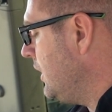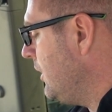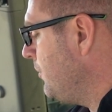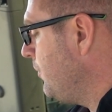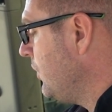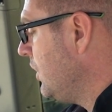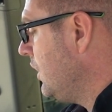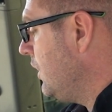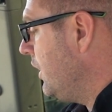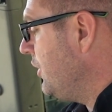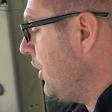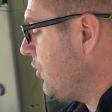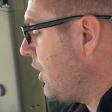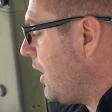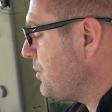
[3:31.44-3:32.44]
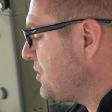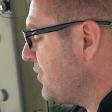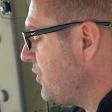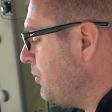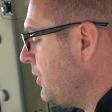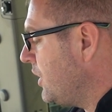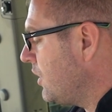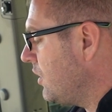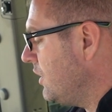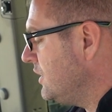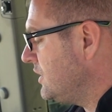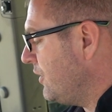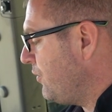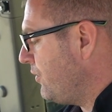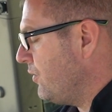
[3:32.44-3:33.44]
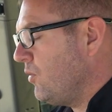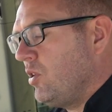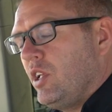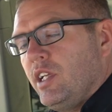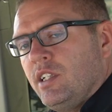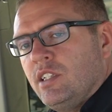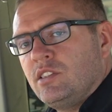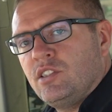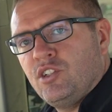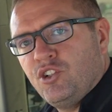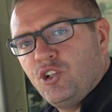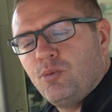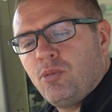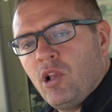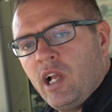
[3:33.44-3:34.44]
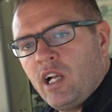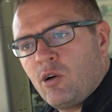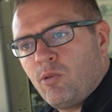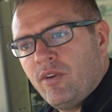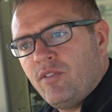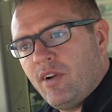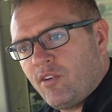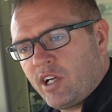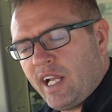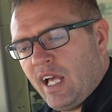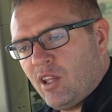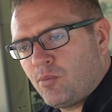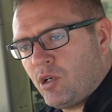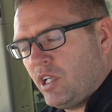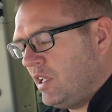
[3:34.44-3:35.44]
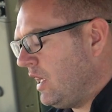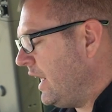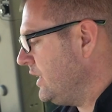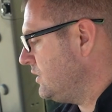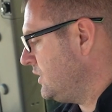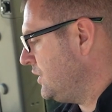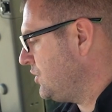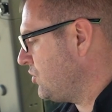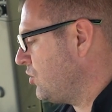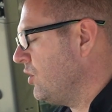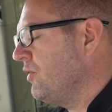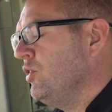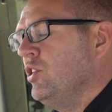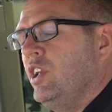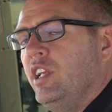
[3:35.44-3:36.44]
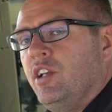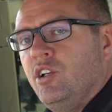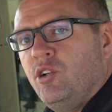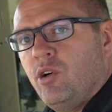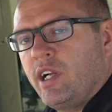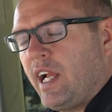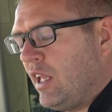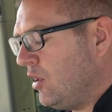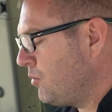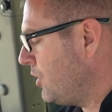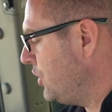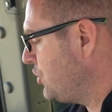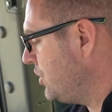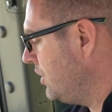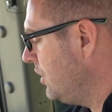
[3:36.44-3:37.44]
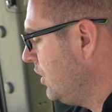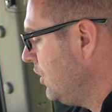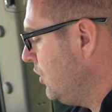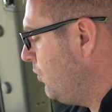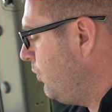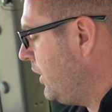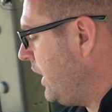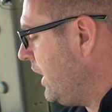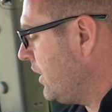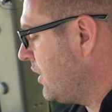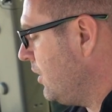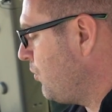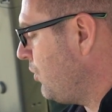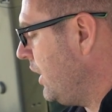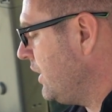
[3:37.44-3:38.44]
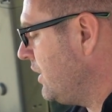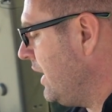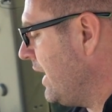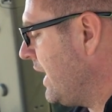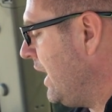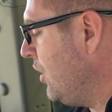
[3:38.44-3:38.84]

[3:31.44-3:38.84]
Um, another option from here is if this is a new planner, we've never calibrated the height sensor, or if you need to do a calibration, we can come right to that